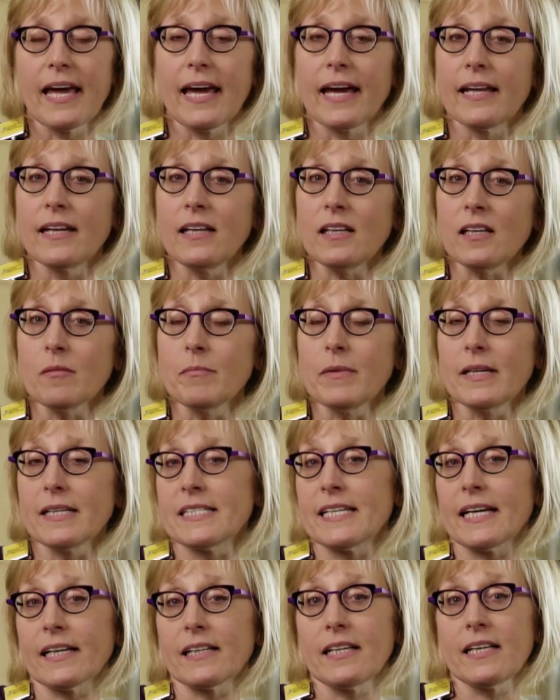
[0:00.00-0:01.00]
and it can be a
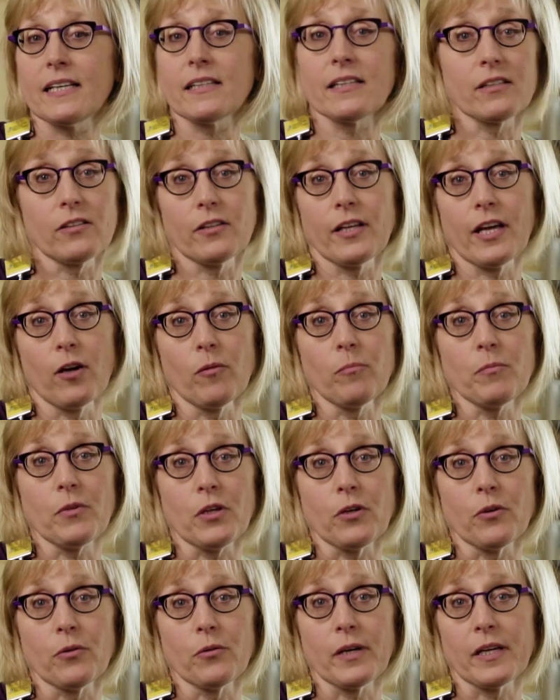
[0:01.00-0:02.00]
technique that'll help
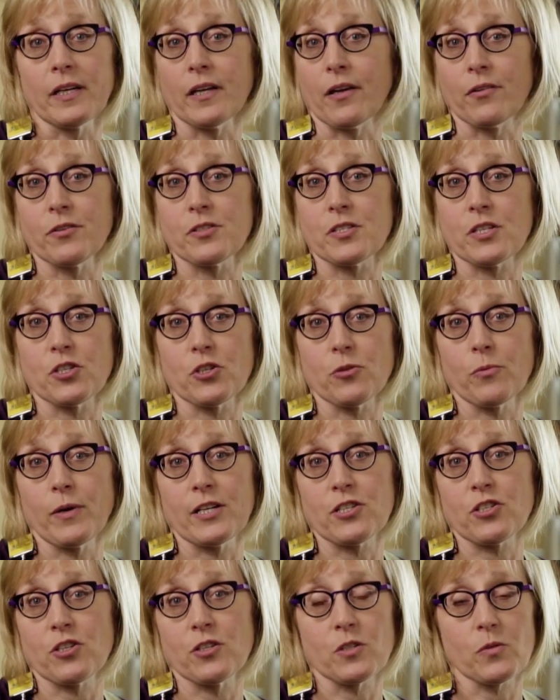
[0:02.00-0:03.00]
you in other
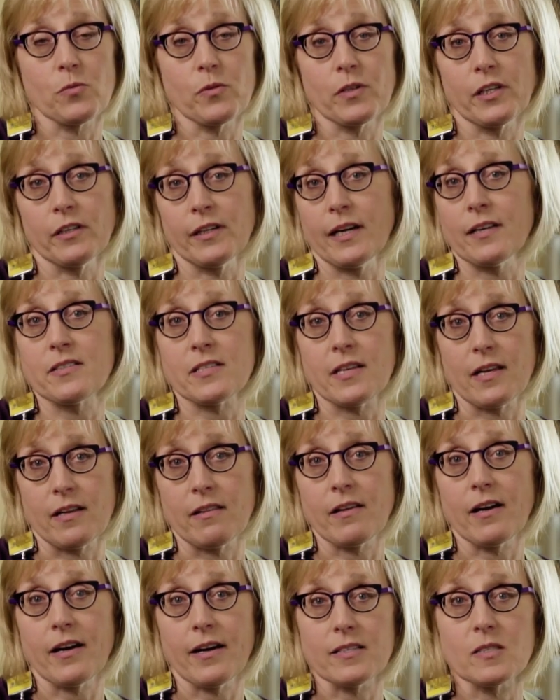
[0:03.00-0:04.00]
situations when you're outside
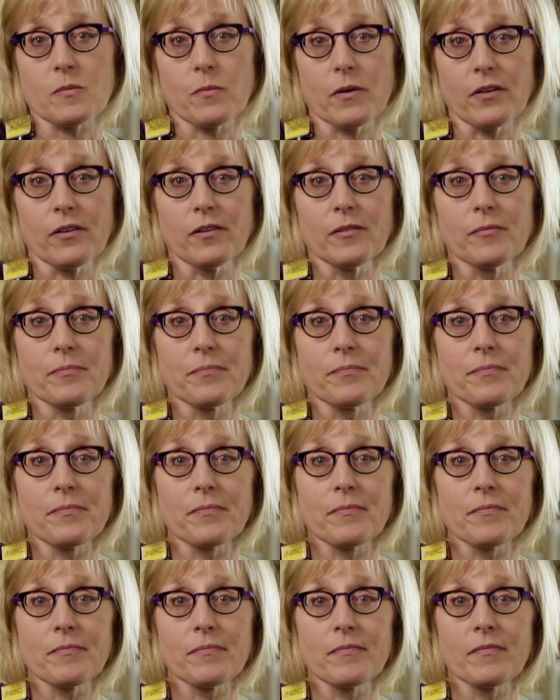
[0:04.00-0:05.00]
of the hospital.
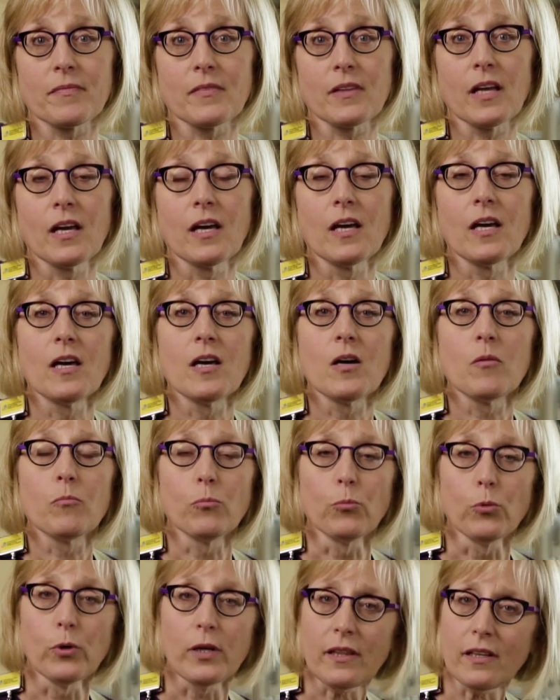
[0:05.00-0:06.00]

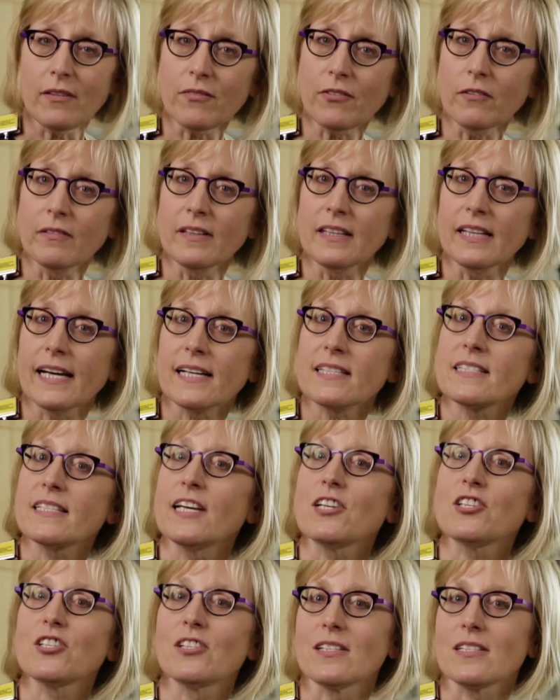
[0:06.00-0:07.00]
Breathing for
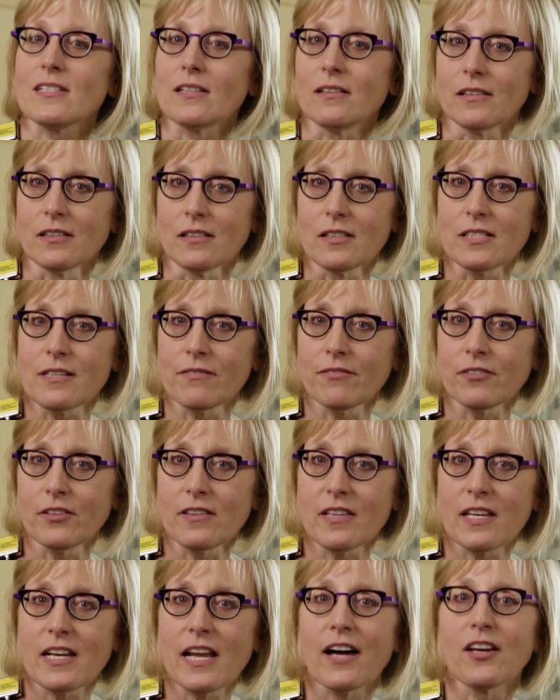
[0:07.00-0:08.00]
relaxation is a little
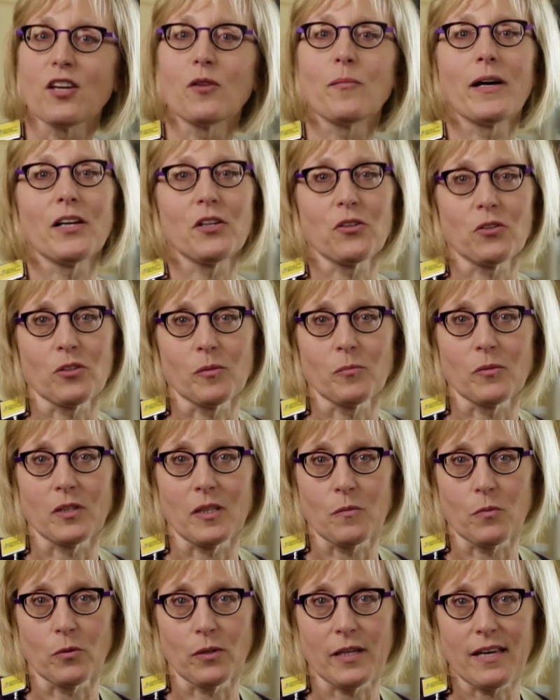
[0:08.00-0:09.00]
different than how you might
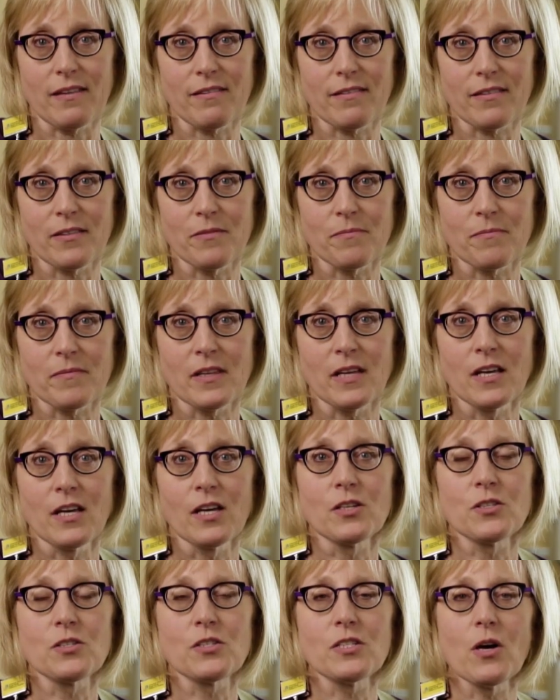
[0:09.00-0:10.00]
normally breathe.
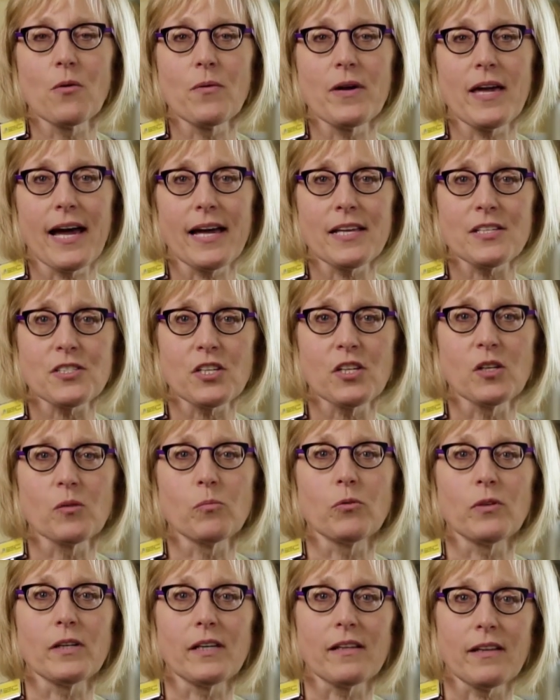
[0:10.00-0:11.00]
So we ask you to
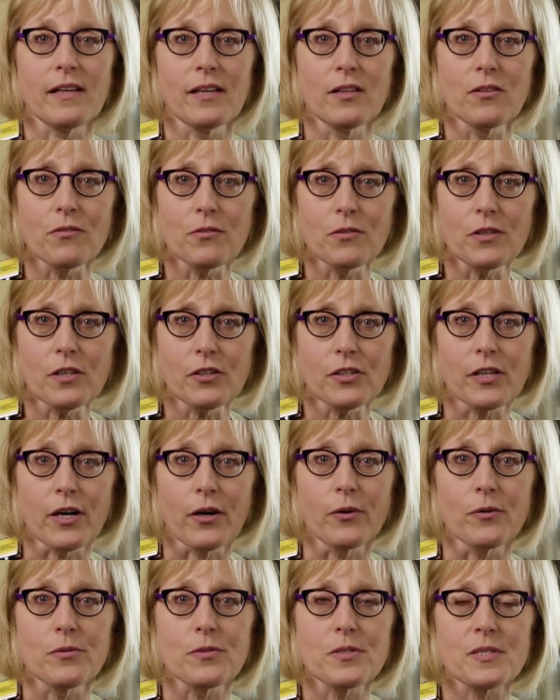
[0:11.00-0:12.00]
breathe in through your
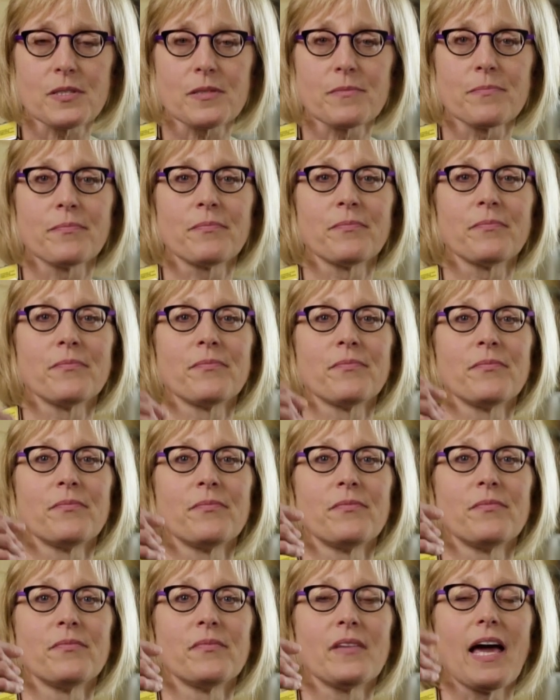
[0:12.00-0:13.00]
nose
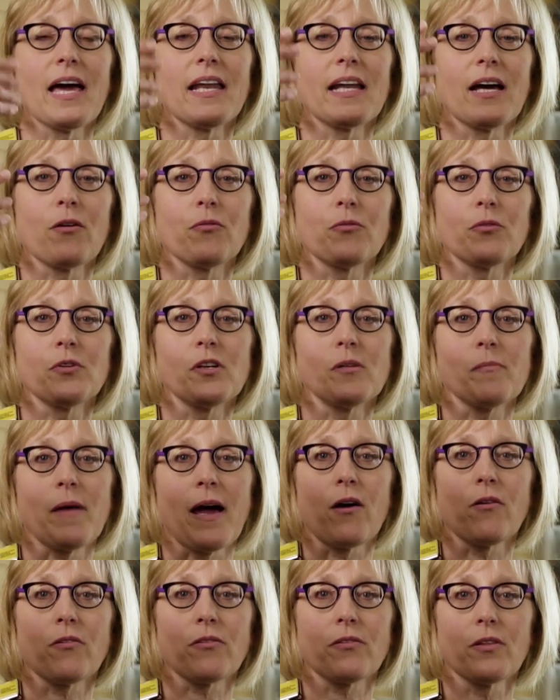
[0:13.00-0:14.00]
and out through your
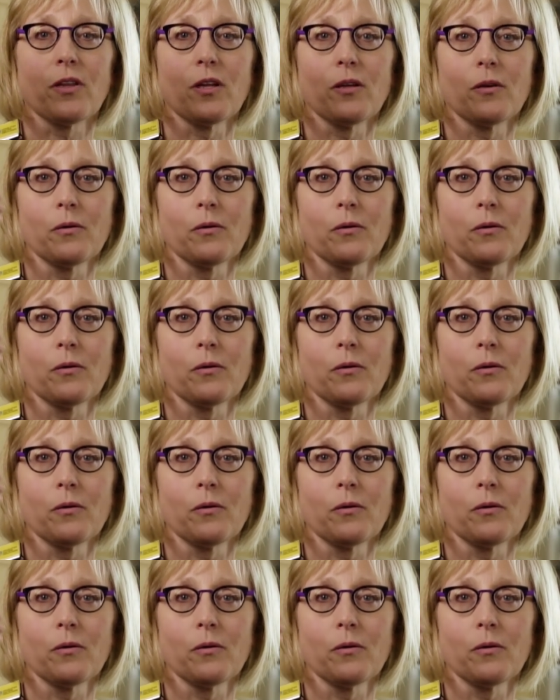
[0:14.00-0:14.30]
mouth.